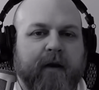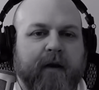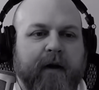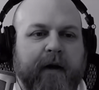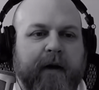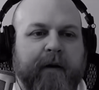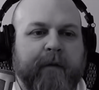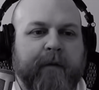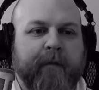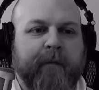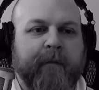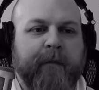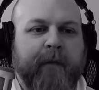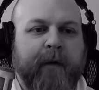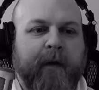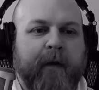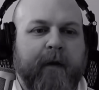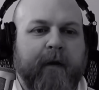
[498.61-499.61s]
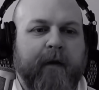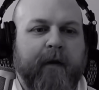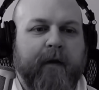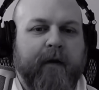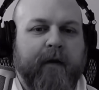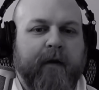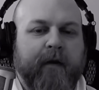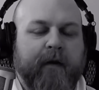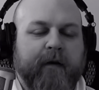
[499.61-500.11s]
In
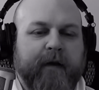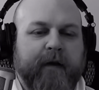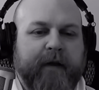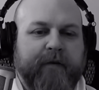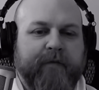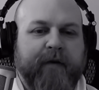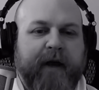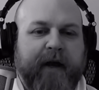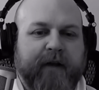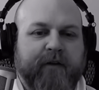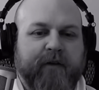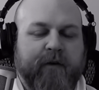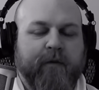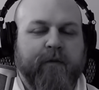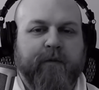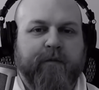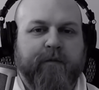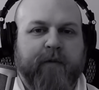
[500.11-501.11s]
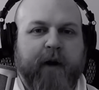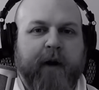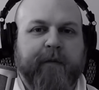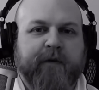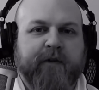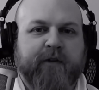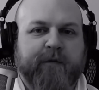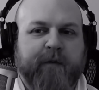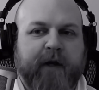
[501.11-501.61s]
fact, you
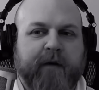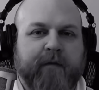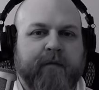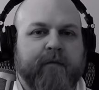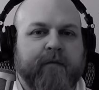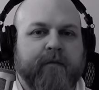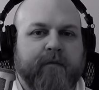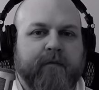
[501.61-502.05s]
probably spend